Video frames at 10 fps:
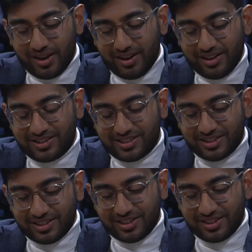
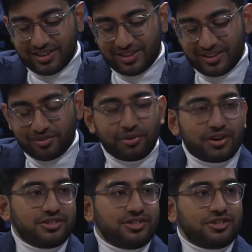it's, what
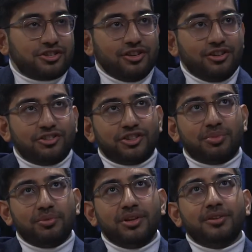is digital leadership?
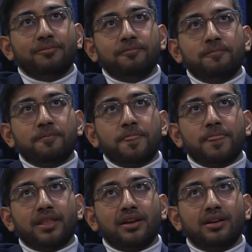I mean,
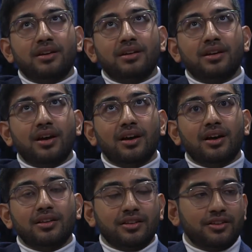
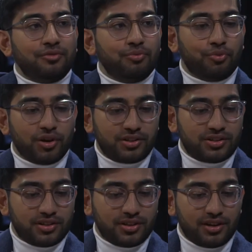I think what
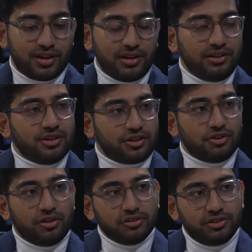any
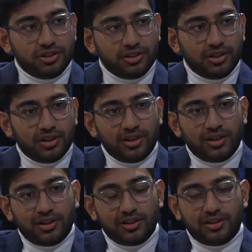technology
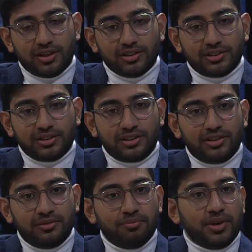does, it
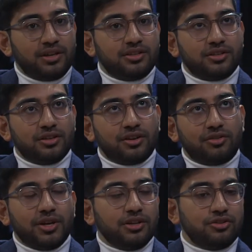
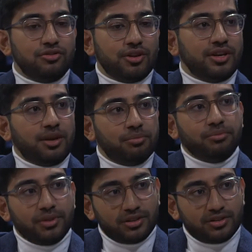creates new
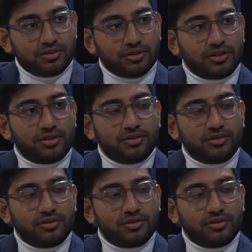enablement. So it